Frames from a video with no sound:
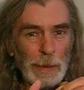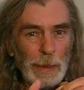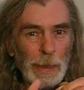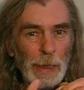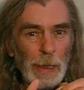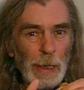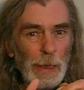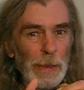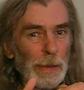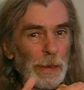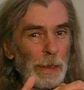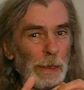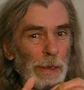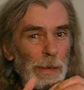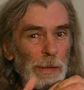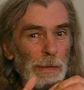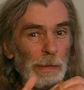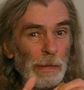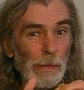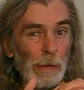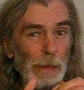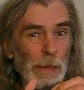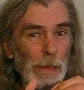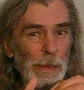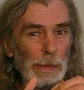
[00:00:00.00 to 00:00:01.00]
and getting
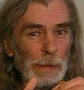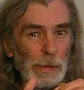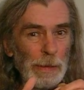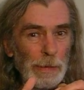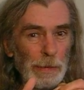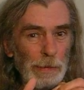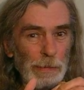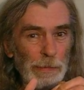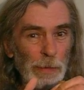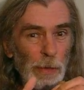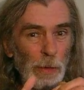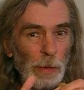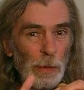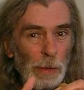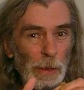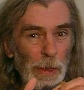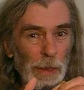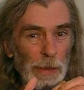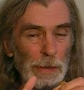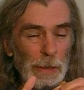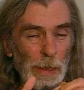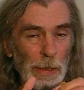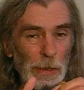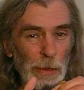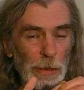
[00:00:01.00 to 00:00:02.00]
ready for
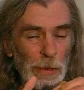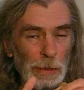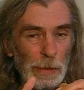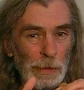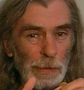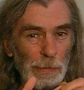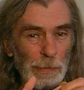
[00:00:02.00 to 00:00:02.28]
ascension.